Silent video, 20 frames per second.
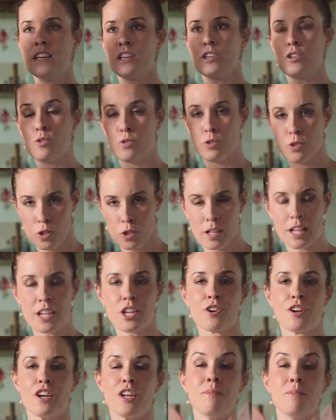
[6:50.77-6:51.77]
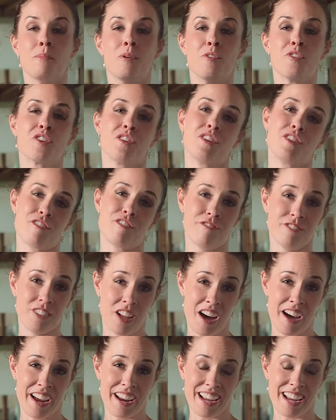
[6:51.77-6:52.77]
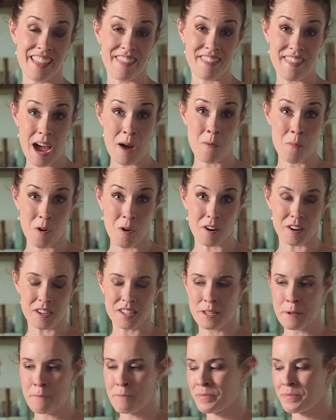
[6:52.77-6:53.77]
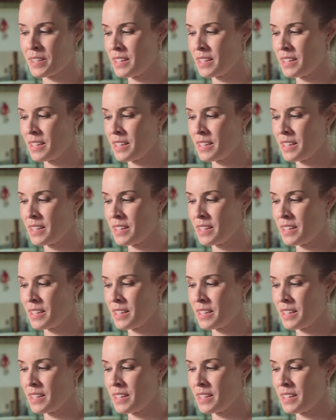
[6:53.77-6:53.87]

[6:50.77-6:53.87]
you look like you're in motion and you're flying and that works.